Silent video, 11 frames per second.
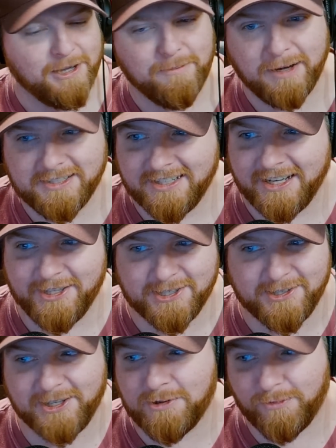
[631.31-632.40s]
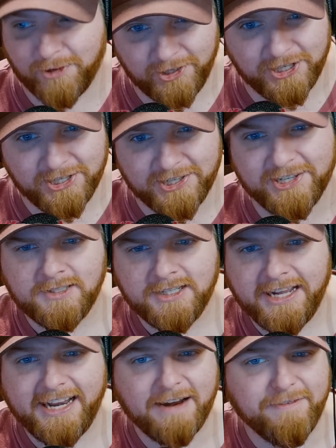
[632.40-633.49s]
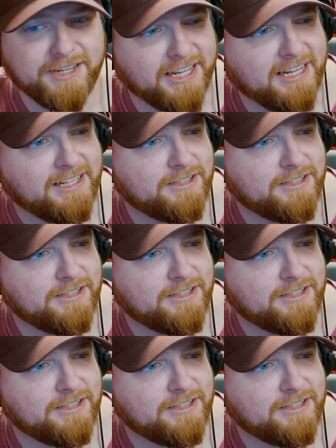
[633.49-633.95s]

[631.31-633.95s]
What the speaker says: But this looks really good. And everything,